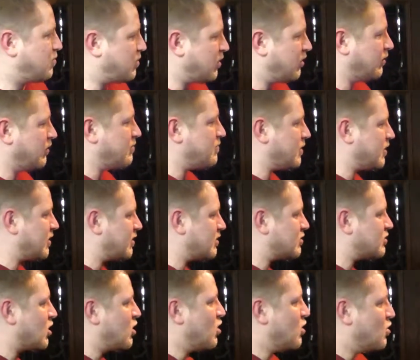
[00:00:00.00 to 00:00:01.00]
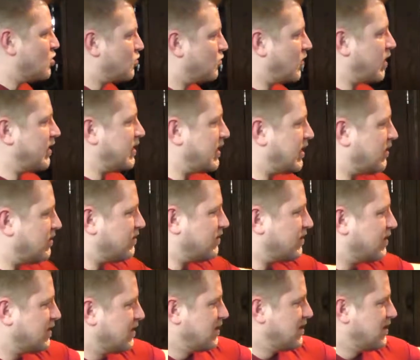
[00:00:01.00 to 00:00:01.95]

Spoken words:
partly because right now,